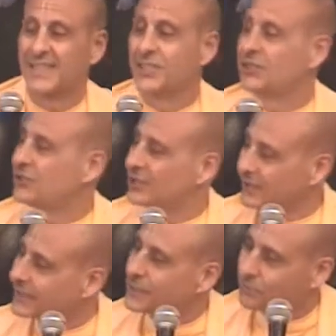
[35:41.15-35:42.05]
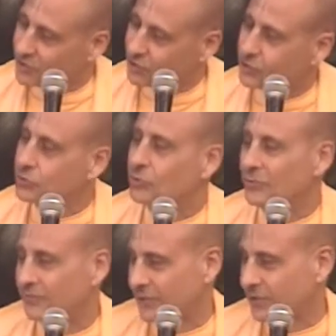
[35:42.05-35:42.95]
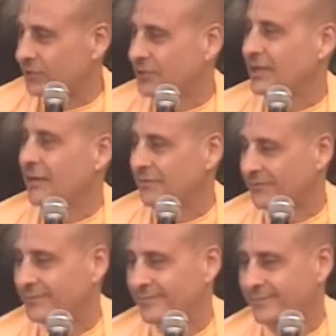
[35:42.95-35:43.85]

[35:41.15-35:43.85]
you shouldn't keep this jewel for yourself.